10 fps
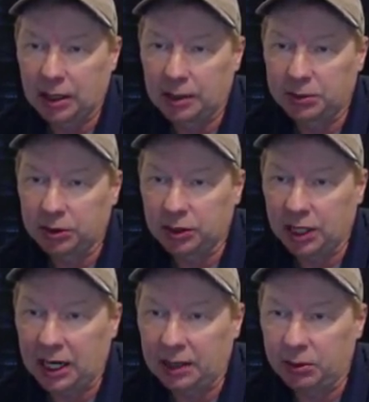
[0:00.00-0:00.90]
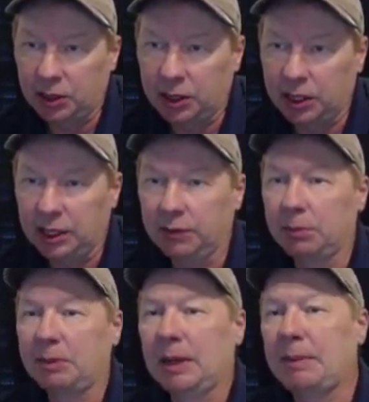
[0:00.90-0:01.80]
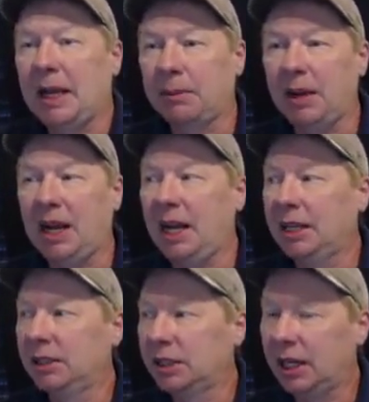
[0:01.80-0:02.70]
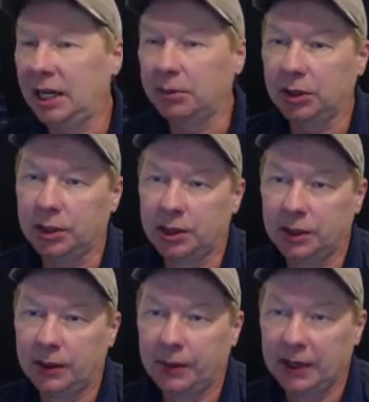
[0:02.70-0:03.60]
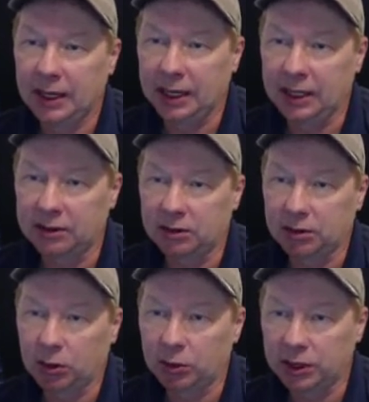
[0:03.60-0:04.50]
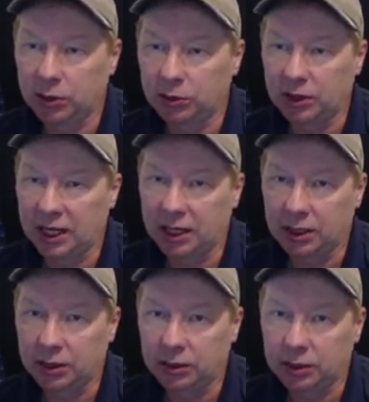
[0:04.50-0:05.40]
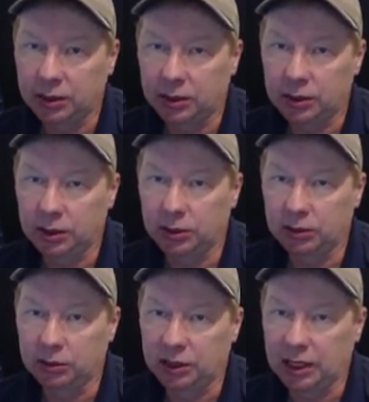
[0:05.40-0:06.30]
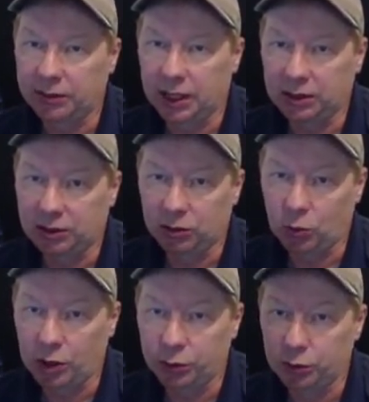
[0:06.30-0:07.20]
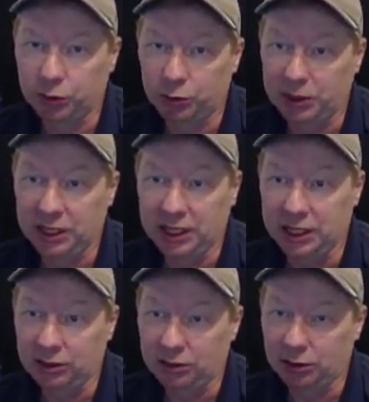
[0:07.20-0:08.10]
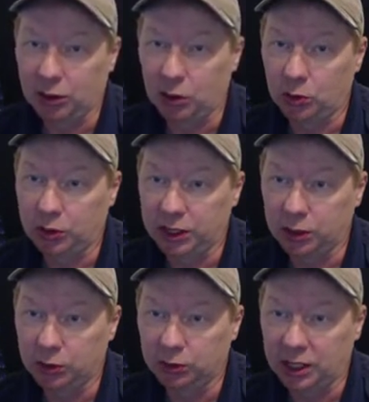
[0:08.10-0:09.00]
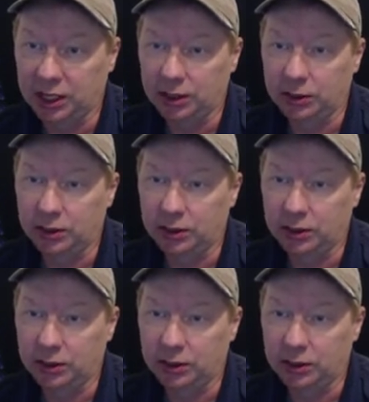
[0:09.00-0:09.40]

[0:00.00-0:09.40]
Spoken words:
to the camera and even back behind the camera. And as it slowly goes down, you can see I've got this quadruple speed again. Slowly goes down.